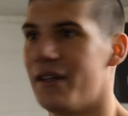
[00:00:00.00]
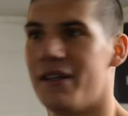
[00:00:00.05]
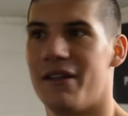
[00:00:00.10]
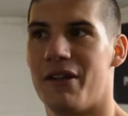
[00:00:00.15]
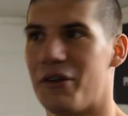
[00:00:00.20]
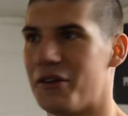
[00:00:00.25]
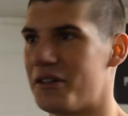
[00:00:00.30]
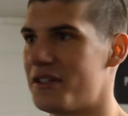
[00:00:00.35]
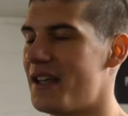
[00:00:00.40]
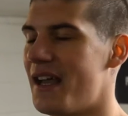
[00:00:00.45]

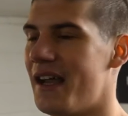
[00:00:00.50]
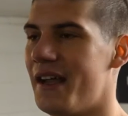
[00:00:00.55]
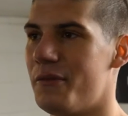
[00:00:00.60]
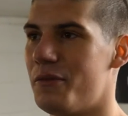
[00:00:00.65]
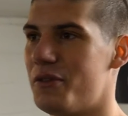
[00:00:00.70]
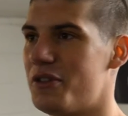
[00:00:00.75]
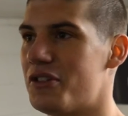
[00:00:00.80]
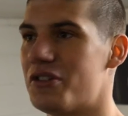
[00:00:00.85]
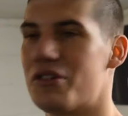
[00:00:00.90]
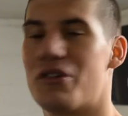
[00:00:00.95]
Like I say,
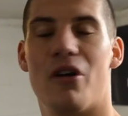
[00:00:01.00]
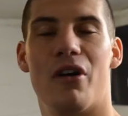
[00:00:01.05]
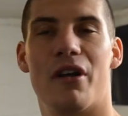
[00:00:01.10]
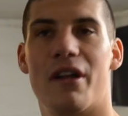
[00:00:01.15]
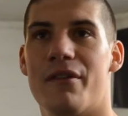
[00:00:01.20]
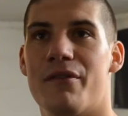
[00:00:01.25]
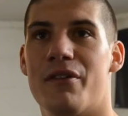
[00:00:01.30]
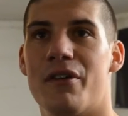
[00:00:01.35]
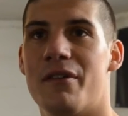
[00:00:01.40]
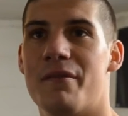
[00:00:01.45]
we just got
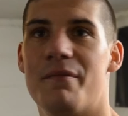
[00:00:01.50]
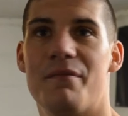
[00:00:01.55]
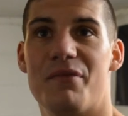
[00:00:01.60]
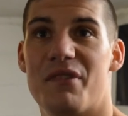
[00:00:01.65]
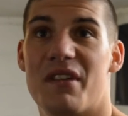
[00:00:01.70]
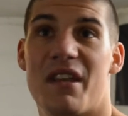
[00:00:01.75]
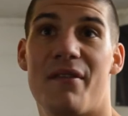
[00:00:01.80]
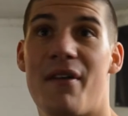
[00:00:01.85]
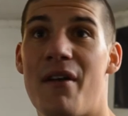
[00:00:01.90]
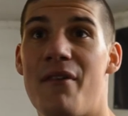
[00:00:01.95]
to
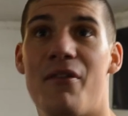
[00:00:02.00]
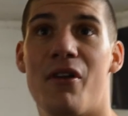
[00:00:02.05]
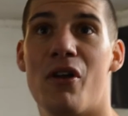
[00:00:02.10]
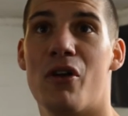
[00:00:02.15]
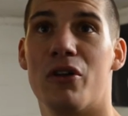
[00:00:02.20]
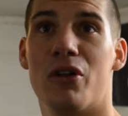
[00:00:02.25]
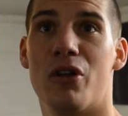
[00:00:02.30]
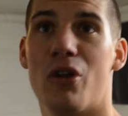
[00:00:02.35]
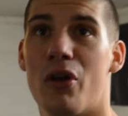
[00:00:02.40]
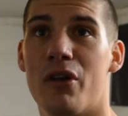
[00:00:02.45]
give everything
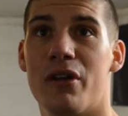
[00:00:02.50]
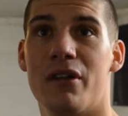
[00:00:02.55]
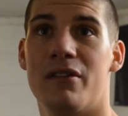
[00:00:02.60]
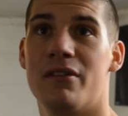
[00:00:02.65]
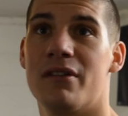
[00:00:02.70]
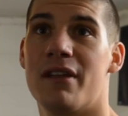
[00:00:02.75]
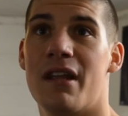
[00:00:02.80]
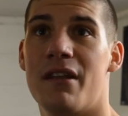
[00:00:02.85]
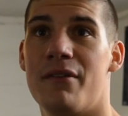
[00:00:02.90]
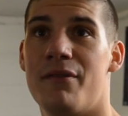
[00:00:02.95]
on the night
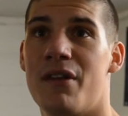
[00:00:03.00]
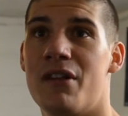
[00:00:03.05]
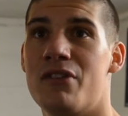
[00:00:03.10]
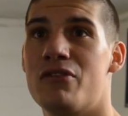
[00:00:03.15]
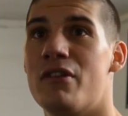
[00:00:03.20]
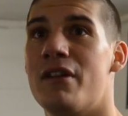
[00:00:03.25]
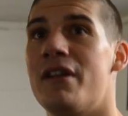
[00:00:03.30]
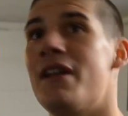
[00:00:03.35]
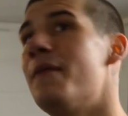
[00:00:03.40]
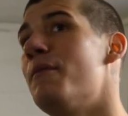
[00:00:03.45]
and get the
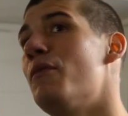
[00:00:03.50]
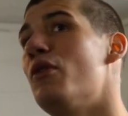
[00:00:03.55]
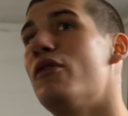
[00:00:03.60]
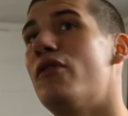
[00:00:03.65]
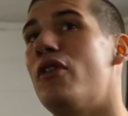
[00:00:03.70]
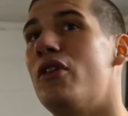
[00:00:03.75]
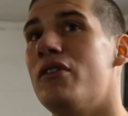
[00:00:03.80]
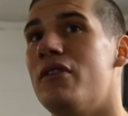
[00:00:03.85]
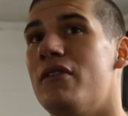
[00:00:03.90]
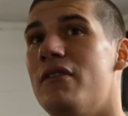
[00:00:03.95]
victory and then move
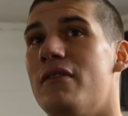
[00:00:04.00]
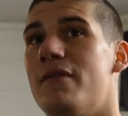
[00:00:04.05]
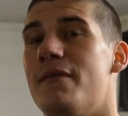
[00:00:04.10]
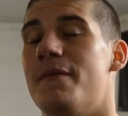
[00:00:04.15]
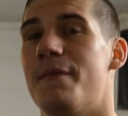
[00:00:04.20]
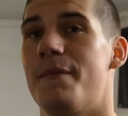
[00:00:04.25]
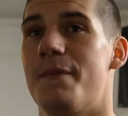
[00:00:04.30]
on.